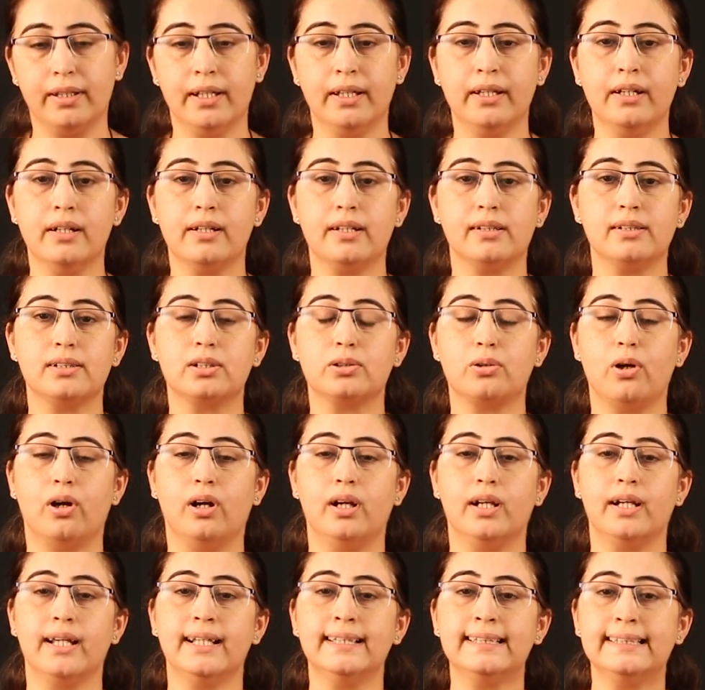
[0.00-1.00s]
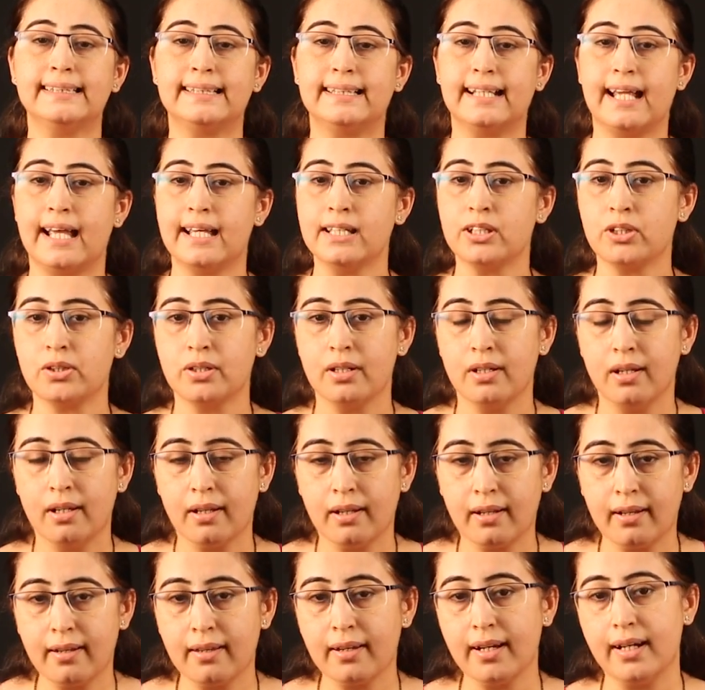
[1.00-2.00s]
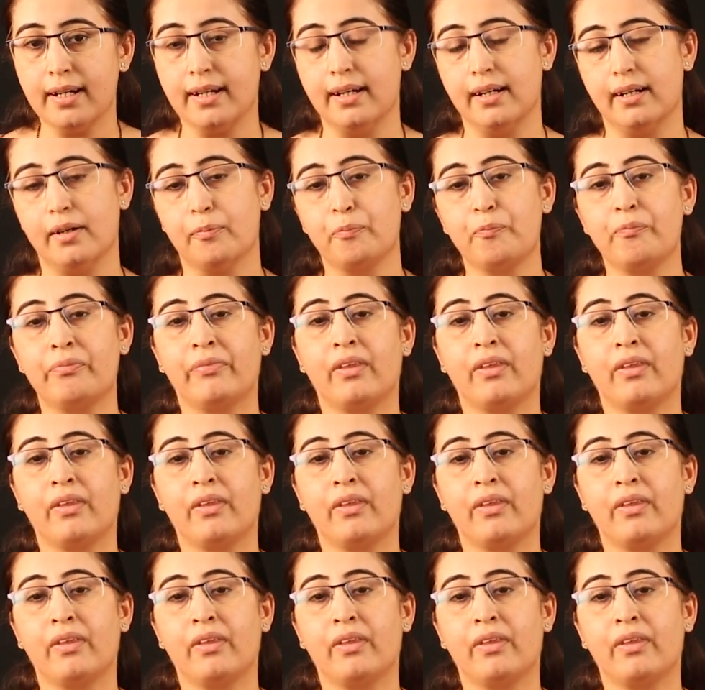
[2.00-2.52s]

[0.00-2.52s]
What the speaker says: then it is called as cash credit.